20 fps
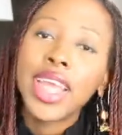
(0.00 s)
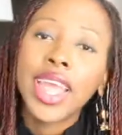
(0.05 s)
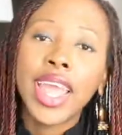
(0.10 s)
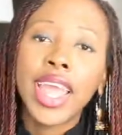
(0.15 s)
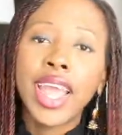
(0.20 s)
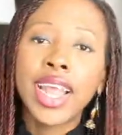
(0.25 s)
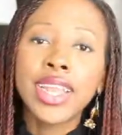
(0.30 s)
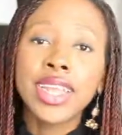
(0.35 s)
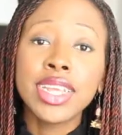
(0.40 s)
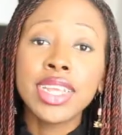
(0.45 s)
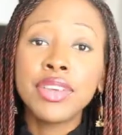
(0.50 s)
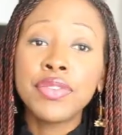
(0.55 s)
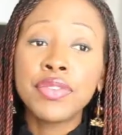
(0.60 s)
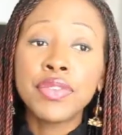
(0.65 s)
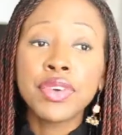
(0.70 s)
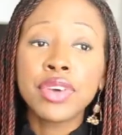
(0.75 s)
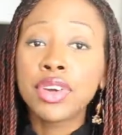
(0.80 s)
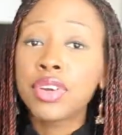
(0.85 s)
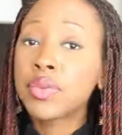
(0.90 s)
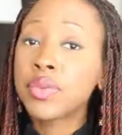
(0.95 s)
And if
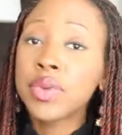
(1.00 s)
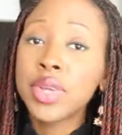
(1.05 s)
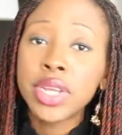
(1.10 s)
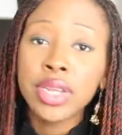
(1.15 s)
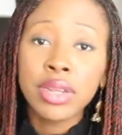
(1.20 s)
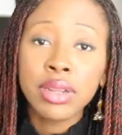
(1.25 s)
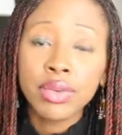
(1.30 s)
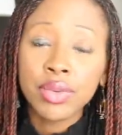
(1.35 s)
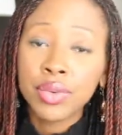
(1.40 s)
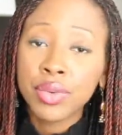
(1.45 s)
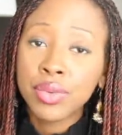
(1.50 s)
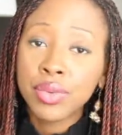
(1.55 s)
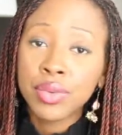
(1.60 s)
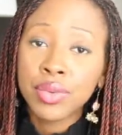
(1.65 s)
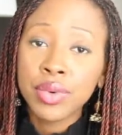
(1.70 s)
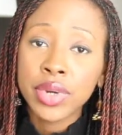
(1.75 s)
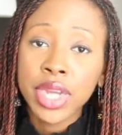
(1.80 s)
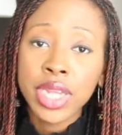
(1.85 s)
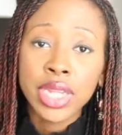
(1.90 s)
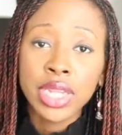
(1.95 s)
you agree
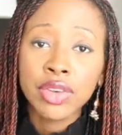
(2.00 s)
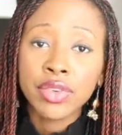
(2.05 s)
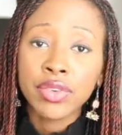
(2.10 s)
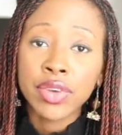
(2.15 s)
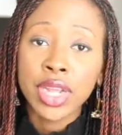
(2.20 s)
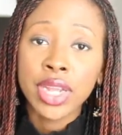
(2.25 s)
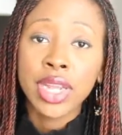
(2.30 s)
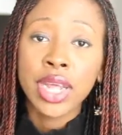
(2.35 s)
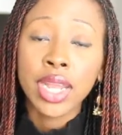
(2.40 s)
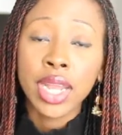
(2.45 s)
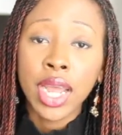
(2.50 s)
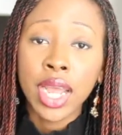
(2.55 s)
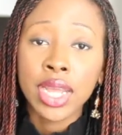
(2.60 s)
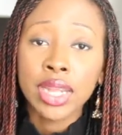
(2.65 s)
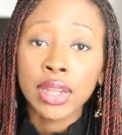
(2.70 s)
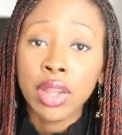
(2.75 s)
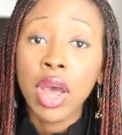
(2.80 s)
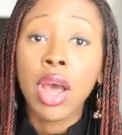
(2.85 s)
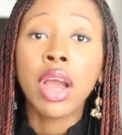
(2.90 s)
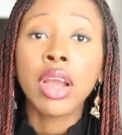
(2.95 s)
to any trend that I
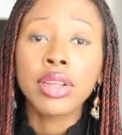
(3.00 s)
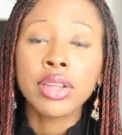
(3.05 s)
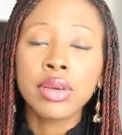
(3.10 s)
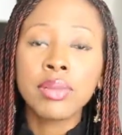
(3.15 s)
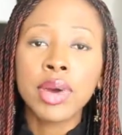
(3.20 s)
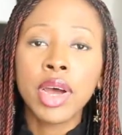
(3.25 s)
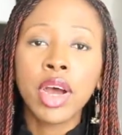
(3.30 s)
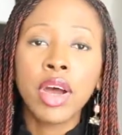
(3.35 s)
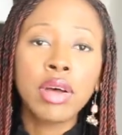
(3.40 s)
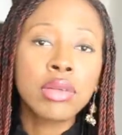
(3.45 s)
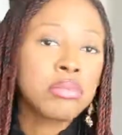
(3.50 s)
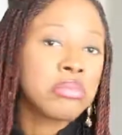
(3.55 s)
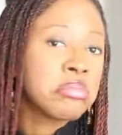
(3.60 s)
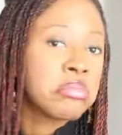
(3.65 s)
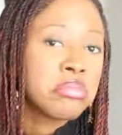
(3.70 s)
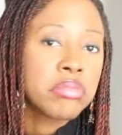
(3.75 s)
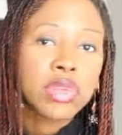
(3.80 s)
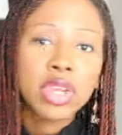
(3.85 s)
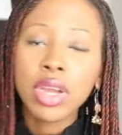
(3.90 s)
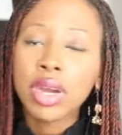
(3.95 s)
talked about,
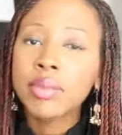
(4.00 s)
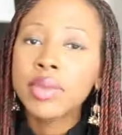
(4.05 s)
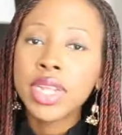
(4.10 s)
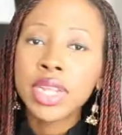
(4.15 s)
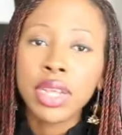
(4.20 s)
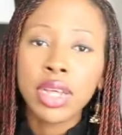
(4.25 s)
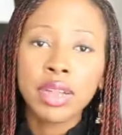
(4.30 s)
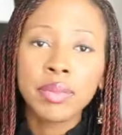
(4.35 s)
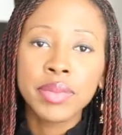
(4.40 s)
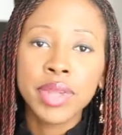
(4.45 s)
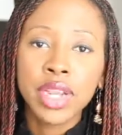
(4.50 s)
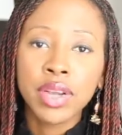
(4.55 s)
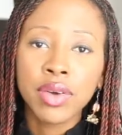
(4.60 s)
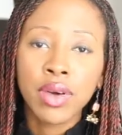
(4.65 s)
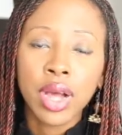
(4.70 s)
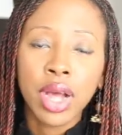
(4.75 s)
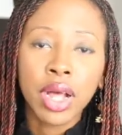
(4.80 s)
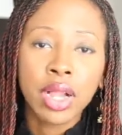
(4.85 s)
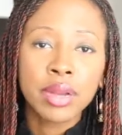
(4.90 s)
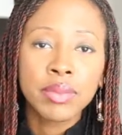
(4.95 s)
comment down below.
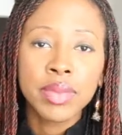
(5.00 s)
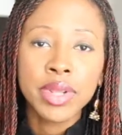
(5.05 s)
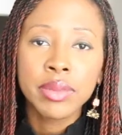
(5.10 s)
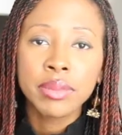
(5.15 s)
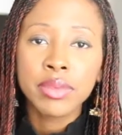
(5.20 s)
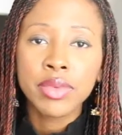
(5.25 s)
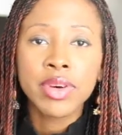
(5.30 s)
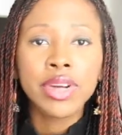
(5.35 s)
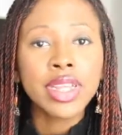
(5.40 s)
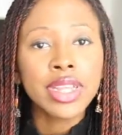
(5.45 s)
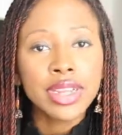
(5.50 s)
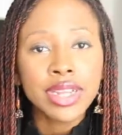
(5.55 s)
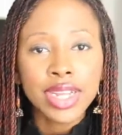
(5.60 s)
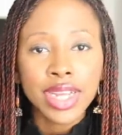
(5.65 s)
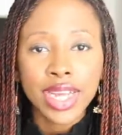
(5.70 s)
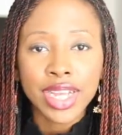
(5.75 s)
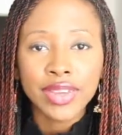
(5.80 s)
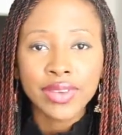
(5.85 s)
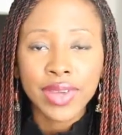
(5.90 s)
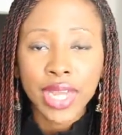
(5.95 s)
I'll be more than
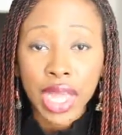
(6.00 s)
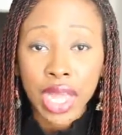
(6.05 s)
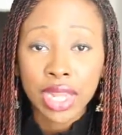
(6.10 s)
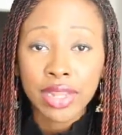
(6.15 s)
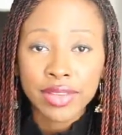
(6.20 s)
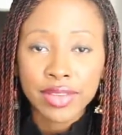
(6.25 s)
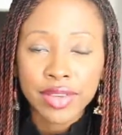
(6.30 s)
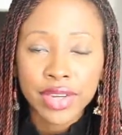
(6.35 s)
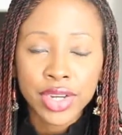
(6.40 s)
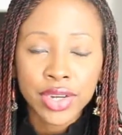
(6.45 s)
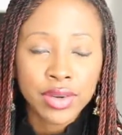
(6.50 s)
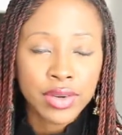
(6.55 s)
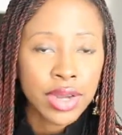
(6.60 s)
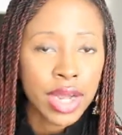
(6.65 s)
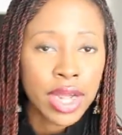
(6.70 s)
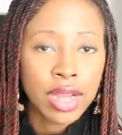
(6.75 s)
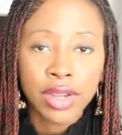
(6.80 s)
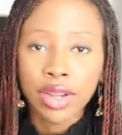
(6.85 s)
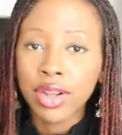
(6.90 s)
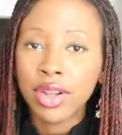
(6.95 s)
glad to answer you.
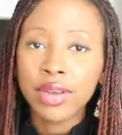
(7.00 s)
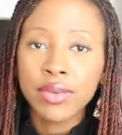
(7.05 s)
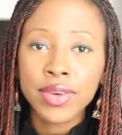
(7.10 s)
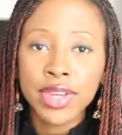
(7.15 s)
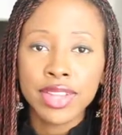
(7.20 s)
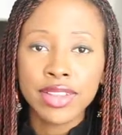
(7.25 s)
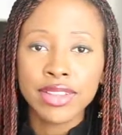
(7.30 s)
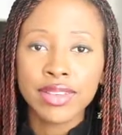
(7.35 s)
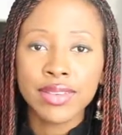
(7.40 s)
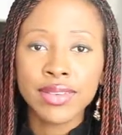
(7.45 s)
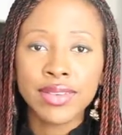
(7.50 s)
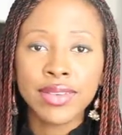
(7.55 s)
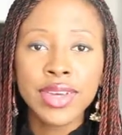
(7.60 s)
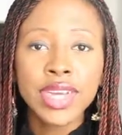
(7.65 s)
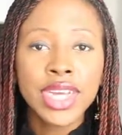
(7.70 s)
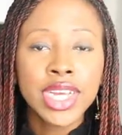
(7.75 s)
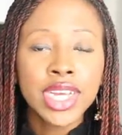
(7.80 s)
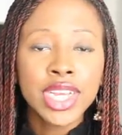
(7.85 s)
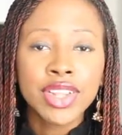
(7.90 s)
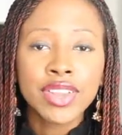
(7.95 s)
I'll always do.
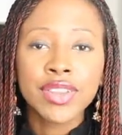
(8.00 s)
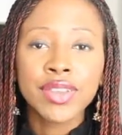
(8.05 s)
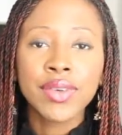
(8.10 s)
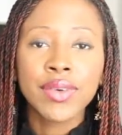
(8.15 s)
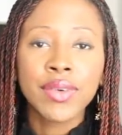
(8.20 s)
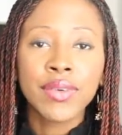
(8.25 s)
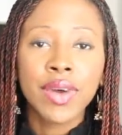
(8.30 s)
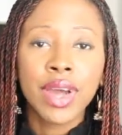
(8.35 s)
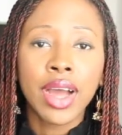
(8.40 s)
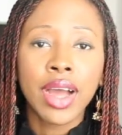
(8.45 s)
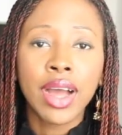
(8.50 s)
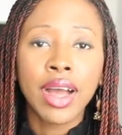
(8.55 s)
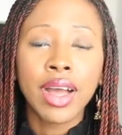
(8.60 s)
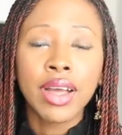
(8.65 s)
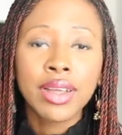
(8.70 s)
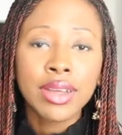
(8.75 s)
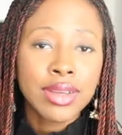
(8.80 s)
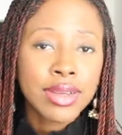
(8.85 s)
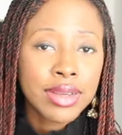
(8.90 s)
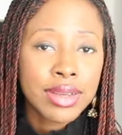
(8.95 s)
So uh,
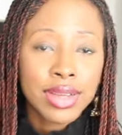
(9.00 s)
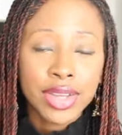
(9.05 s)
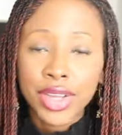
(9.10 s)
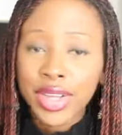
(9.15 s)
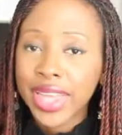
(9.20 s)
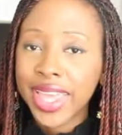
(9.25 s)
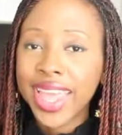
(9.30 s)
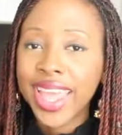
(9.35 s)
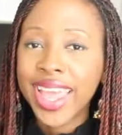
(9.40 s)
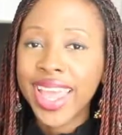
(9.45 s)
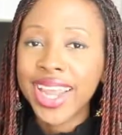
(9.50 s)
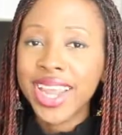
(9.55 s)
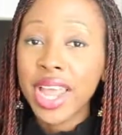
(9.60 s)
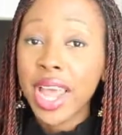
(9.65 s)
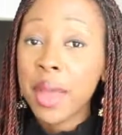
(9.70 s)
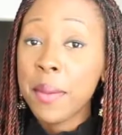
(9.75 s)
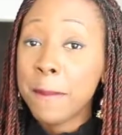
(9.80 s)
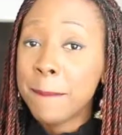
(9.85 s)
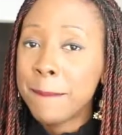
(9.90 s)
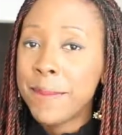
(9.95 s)
again,
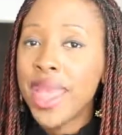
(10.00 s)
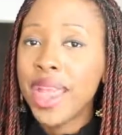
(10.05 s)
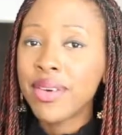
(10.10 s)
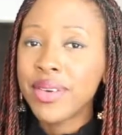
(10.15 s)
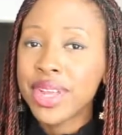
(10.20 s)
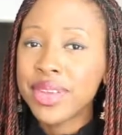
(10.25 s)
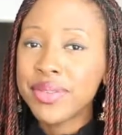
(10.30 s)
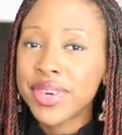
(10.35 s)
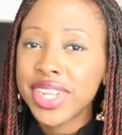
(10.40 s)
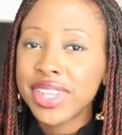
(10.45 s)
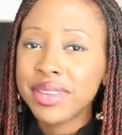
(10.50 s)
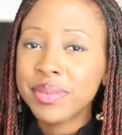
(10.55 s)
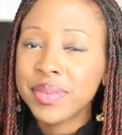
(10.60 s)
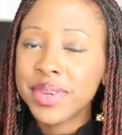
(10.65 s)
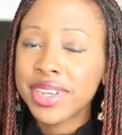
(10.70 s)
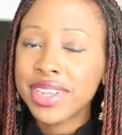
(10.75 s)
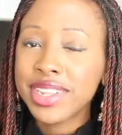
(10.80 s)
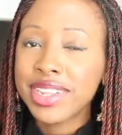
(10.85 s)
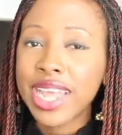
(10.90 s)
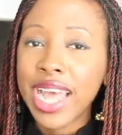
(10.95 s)
Merry
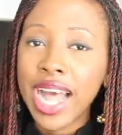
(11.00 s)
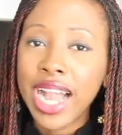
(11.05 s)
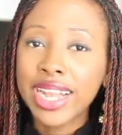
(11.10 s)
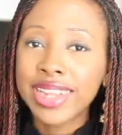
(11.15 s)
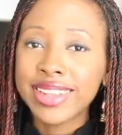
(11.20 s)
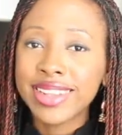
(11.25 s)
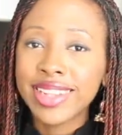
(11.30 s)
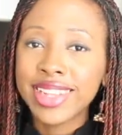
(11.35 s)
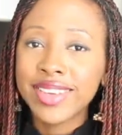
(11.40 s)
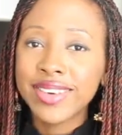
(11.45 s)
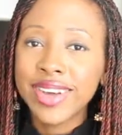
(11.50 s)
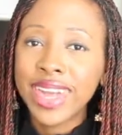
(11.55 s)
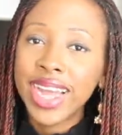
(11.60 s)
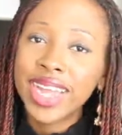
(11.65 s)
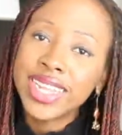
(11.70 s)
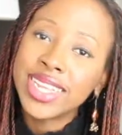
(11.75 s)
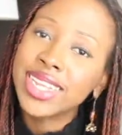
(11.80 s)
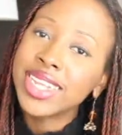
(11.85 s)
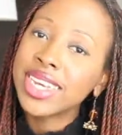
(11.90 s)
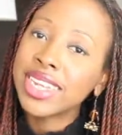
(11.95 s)
Christmas. I'll see you
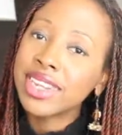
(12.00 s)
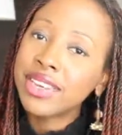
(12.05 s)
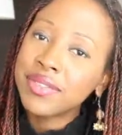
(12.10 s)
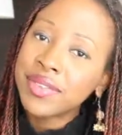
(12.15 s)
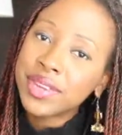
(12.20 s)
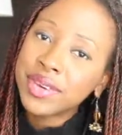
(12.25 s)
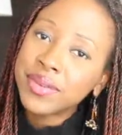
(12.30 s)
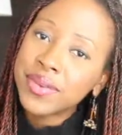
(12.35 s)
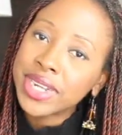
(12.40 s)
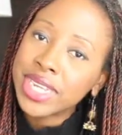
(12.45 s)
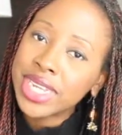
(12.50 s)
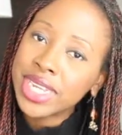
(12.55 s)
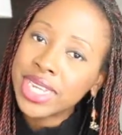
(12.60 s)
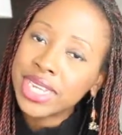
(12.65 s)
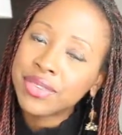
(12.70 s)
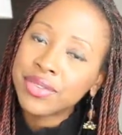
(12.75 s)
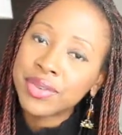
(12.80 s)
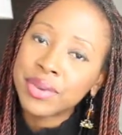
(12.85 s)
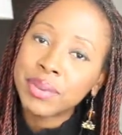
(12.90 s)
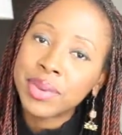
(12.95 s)
at the end of the week
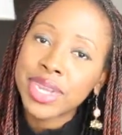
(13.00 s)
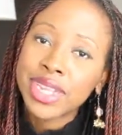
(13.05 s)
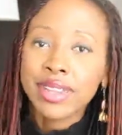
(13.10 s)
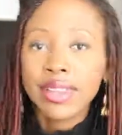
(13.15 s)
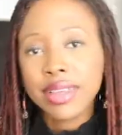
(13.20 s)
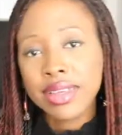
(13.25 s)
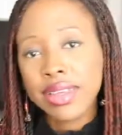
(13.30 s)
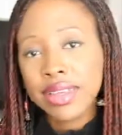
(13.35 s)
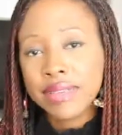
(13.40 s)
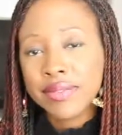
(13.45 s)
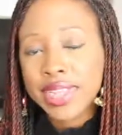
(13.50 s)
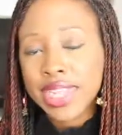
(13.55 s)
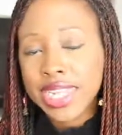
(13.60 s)
for my second